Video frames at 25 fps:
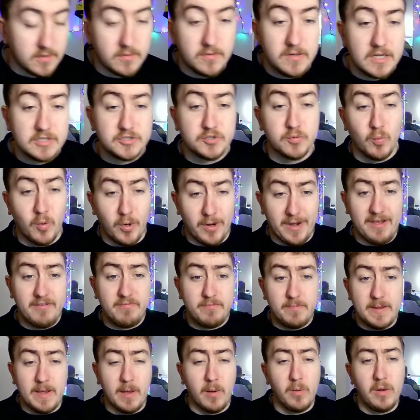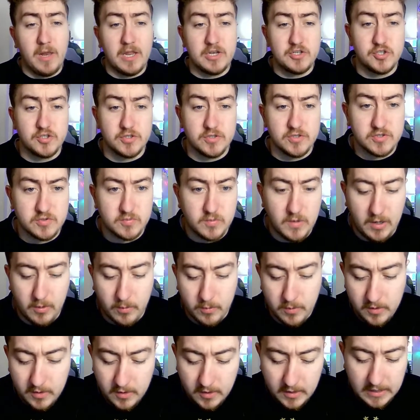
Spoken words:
legend. What an FPL legend as well.